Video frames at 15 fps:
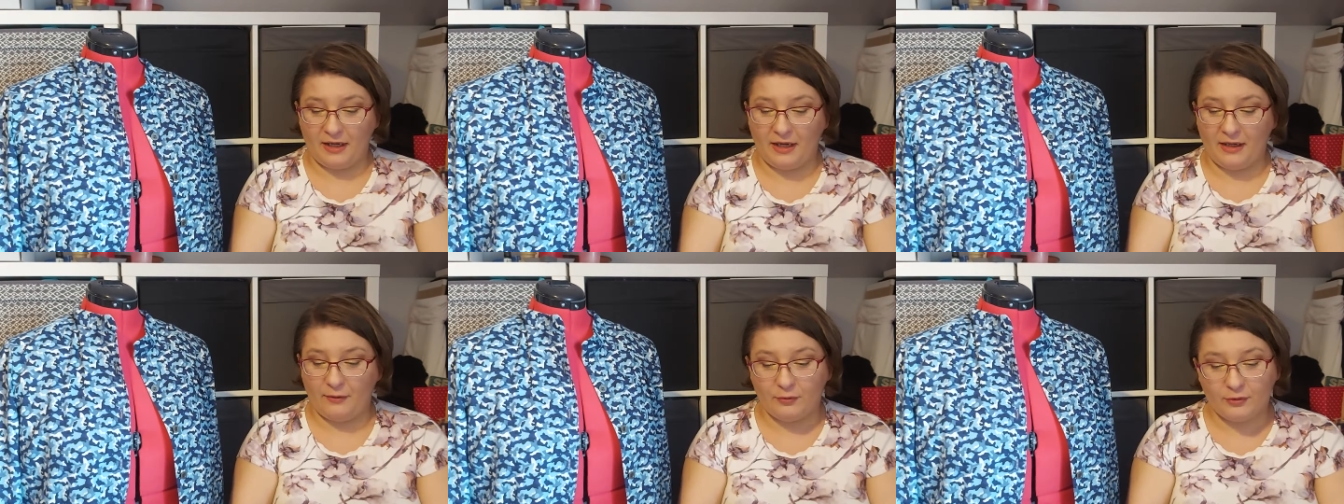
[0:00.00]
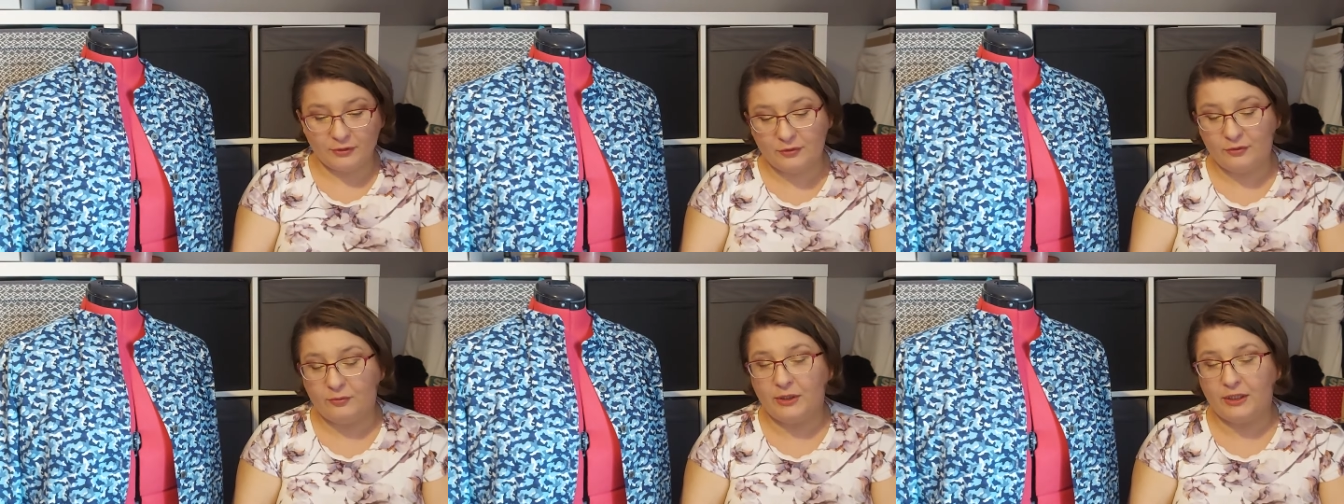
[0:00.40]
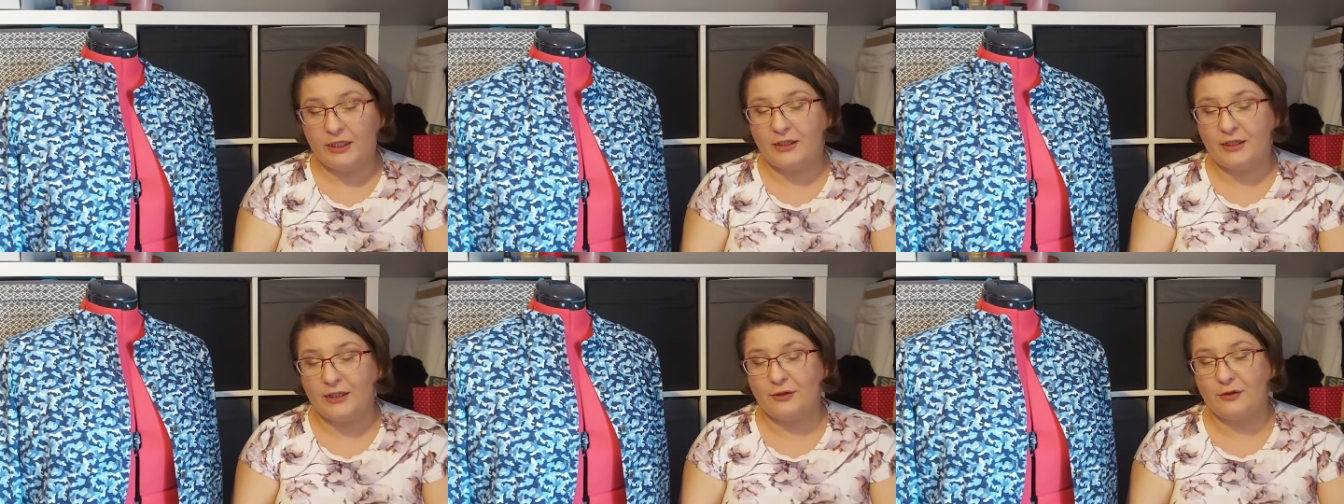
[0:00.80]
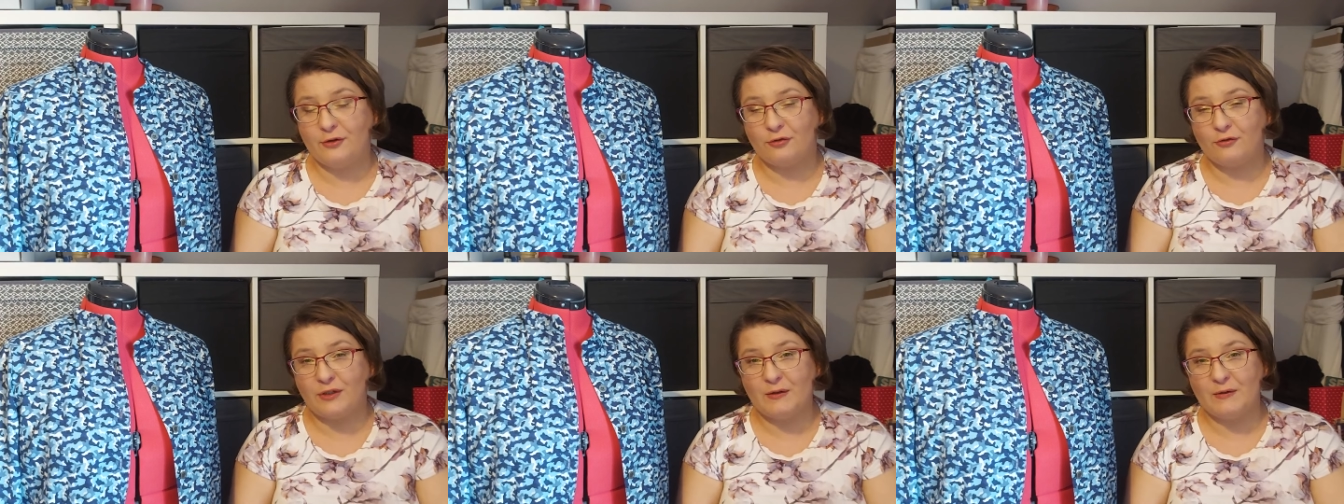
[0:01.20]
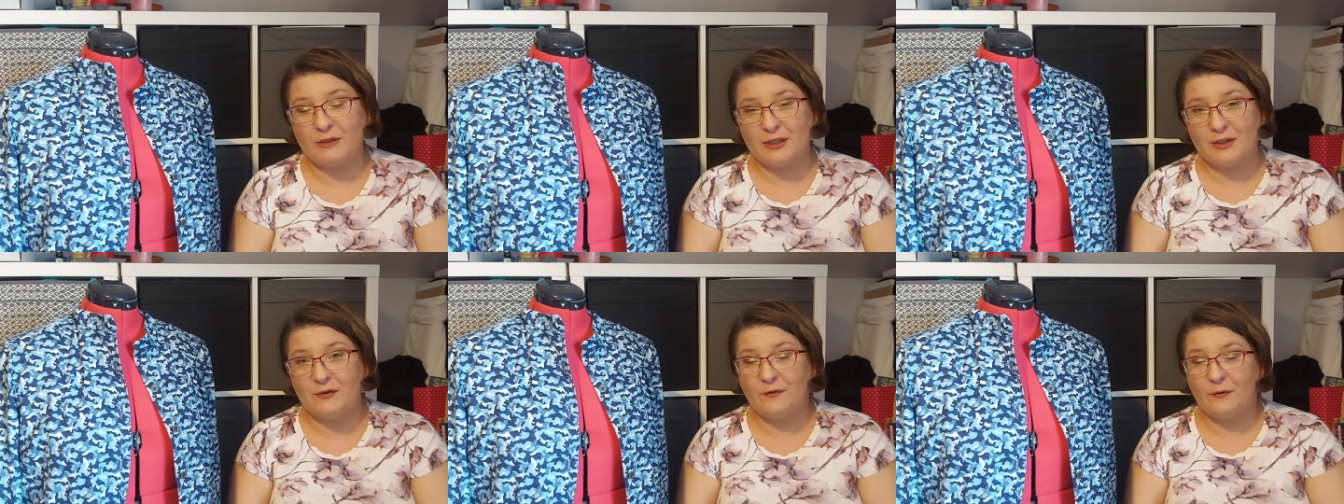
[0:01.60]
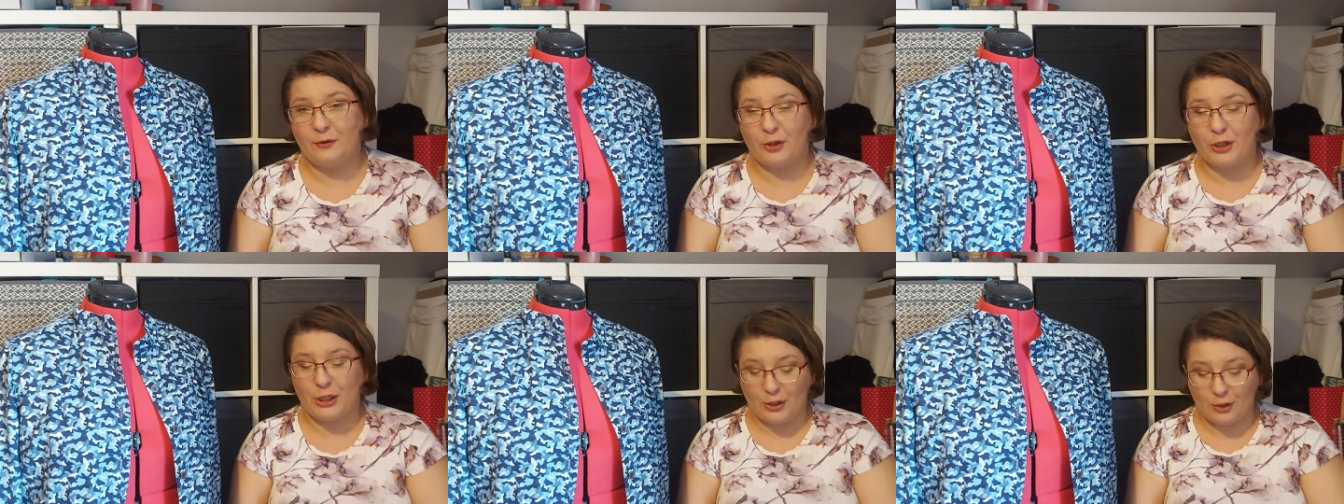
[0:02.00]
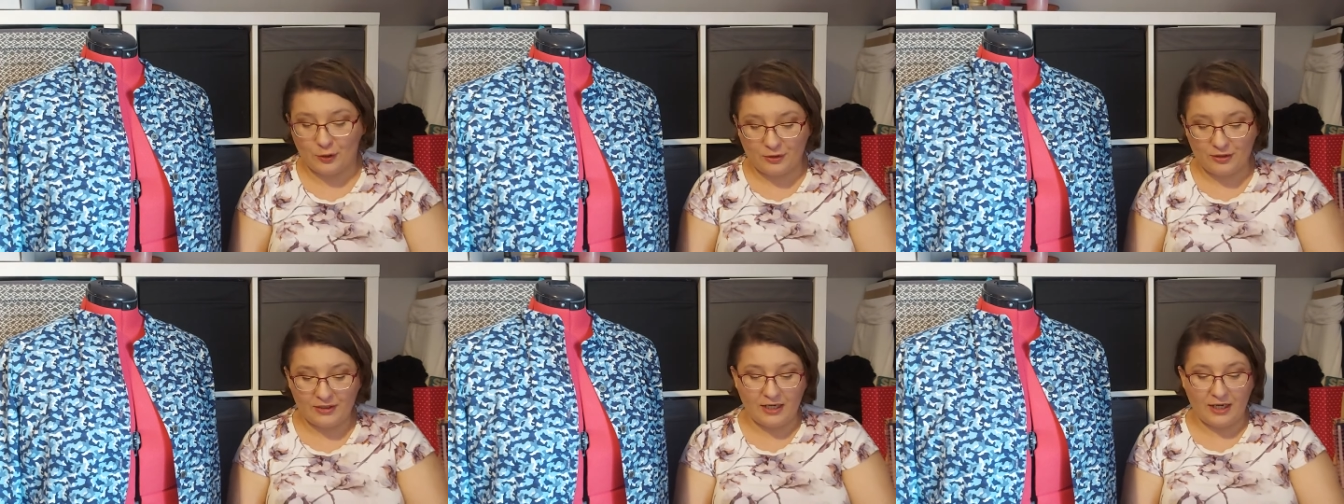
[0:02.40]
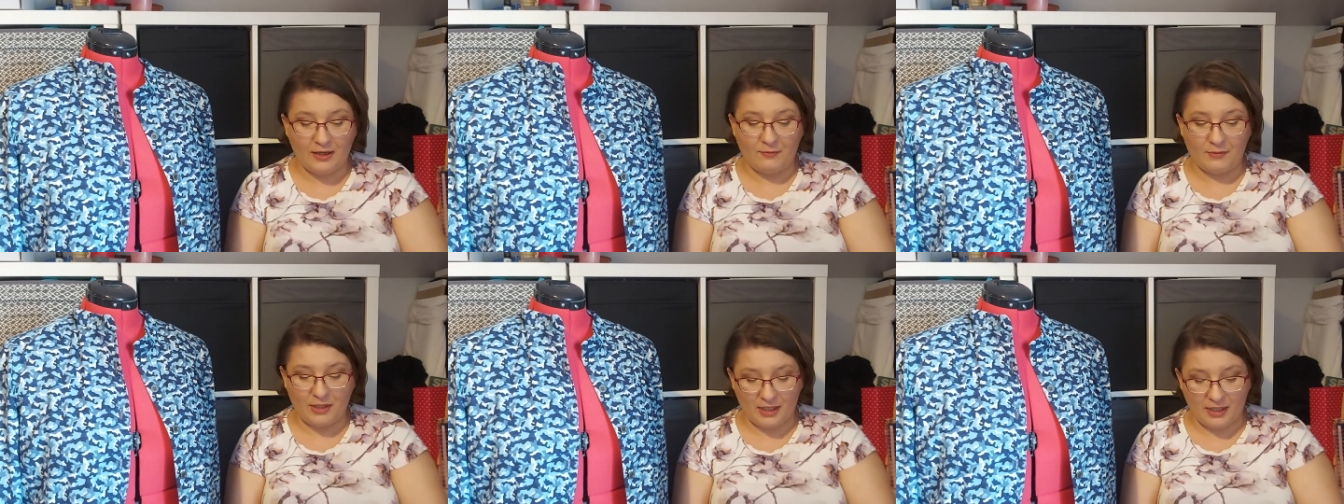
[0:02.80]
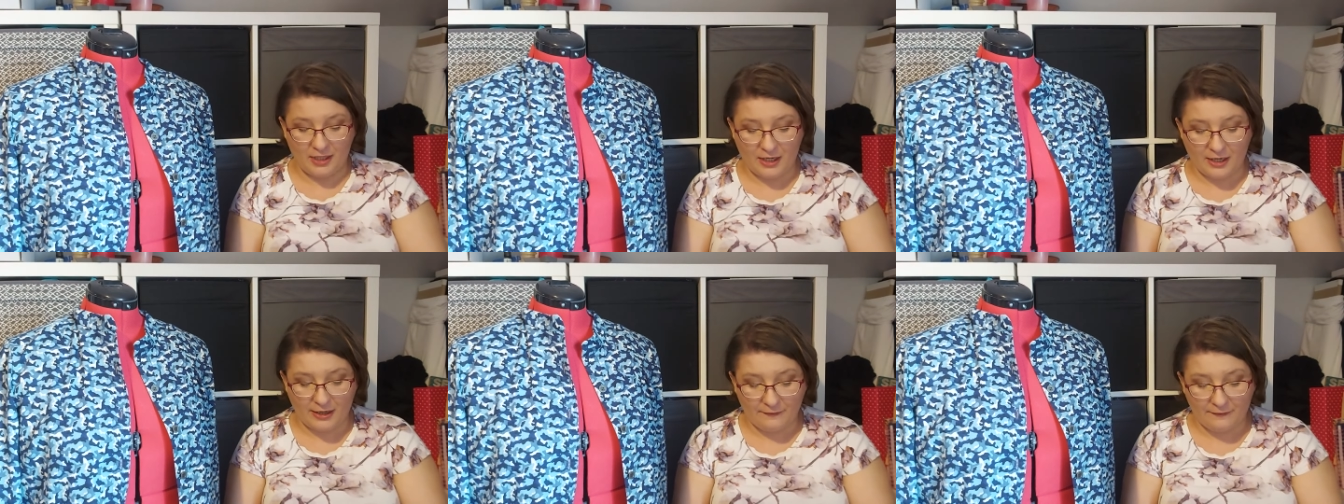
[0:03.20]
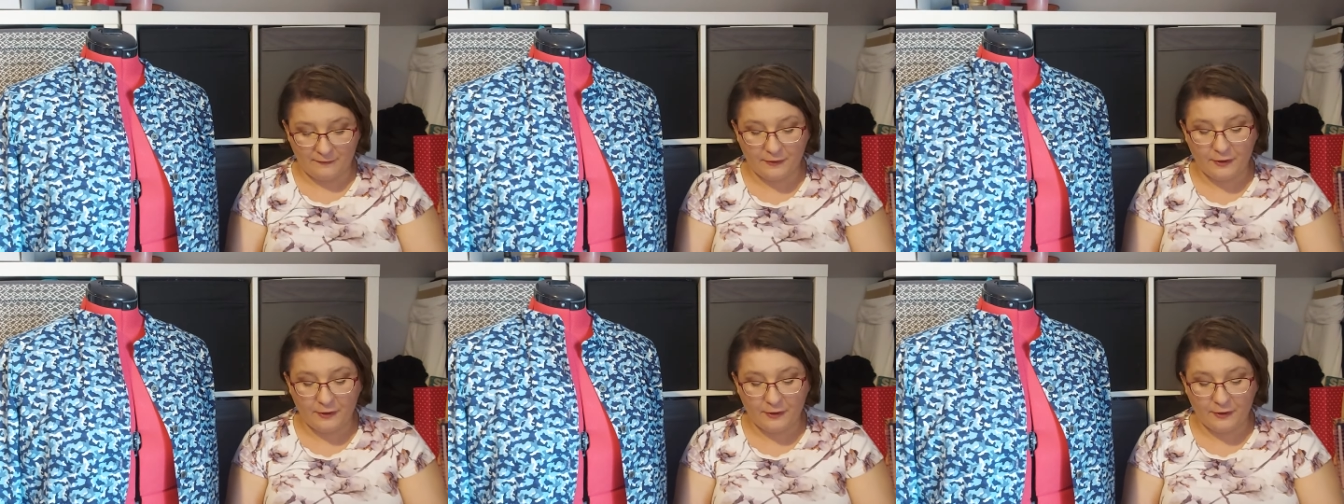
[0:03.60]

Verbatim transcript: i want to make cargo trousers for a long time i have